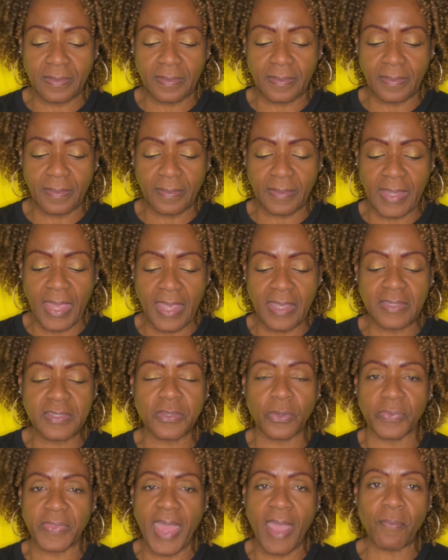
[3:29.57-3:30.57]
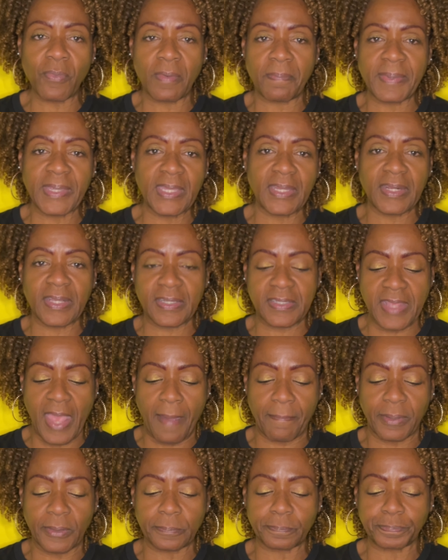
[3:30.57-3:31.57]
Okay, so that would be an
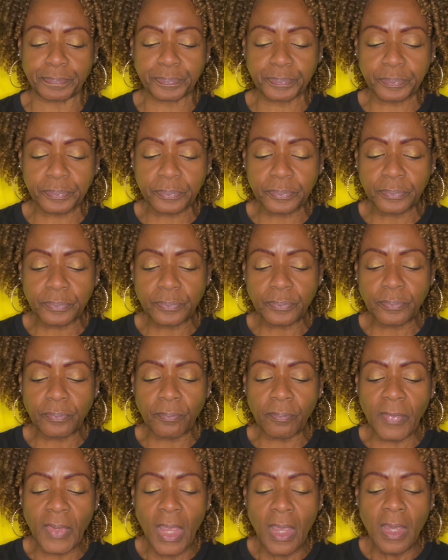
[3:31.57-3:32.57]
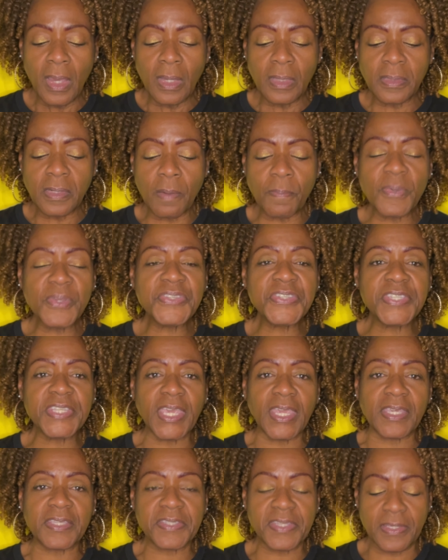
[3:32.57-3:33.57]
example. Number
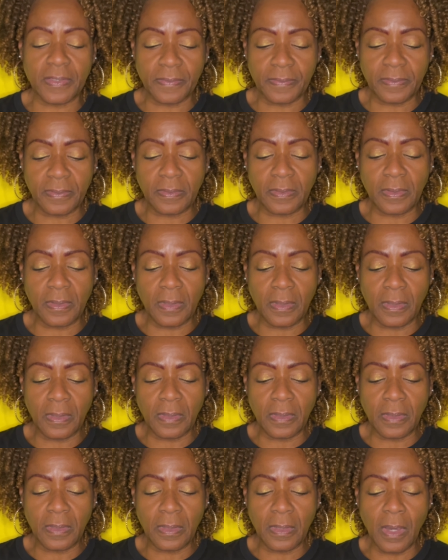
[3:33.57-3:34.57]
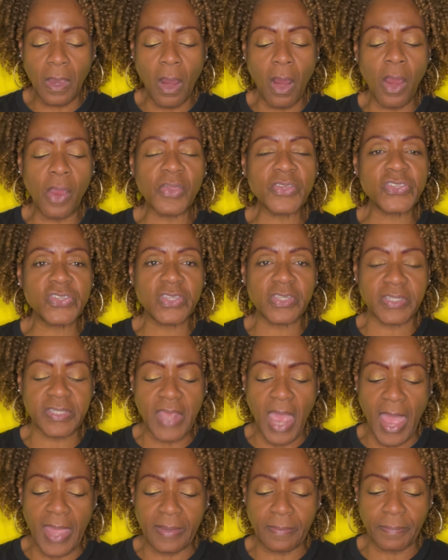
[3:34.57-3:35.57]
6,
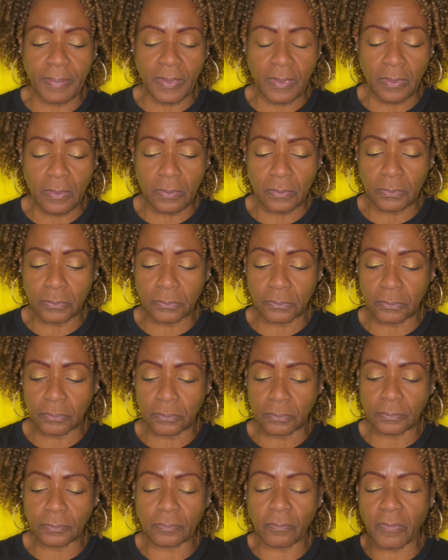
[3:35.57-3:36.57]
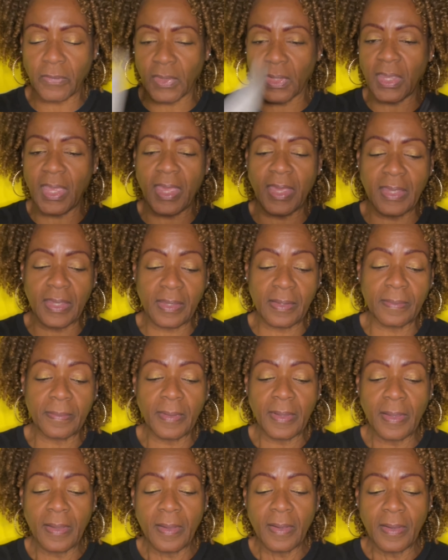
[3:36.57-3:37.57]
archetype. Okay,
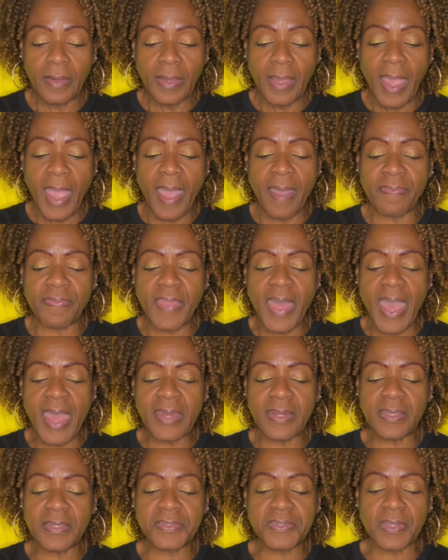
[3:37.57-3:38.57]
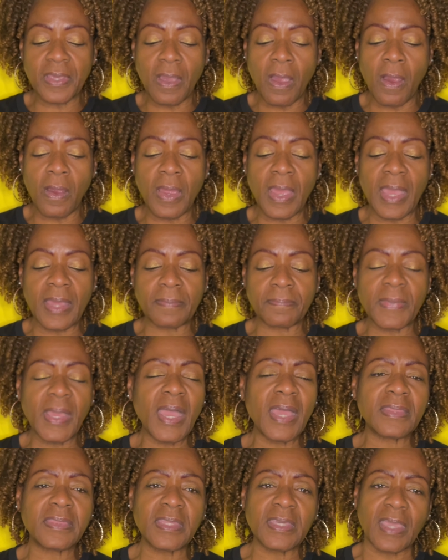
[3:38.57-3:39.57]
and that is, I
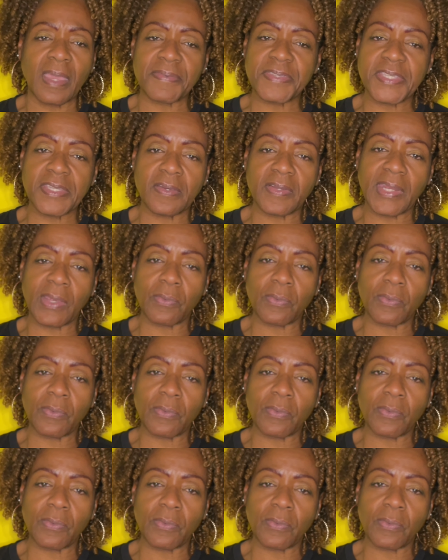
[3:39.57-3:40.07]
think I'm saying that